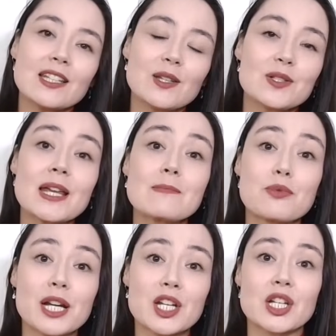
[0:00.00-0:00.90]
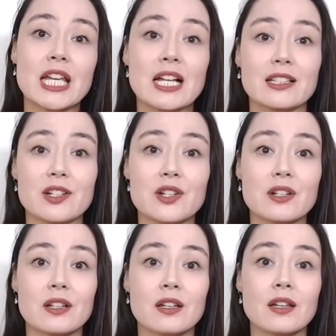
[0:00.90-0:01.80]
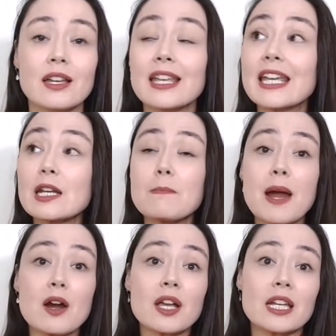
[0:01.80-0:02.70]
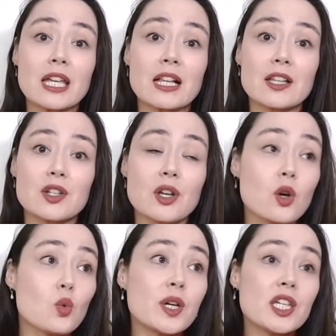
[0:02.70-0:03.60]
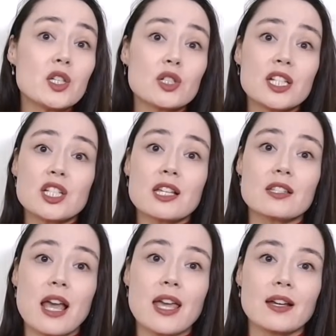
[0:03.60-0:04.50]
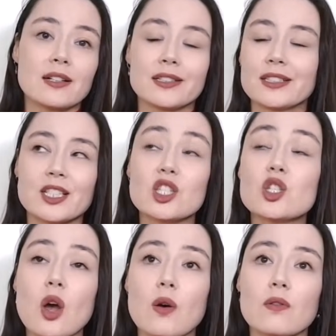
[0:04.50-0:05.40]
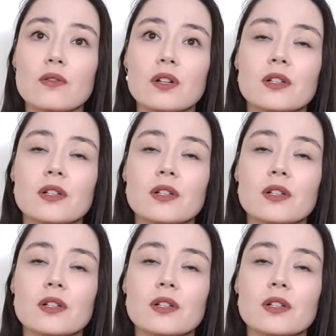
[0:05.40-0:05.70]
used in British English. In American English, we usually just say stove.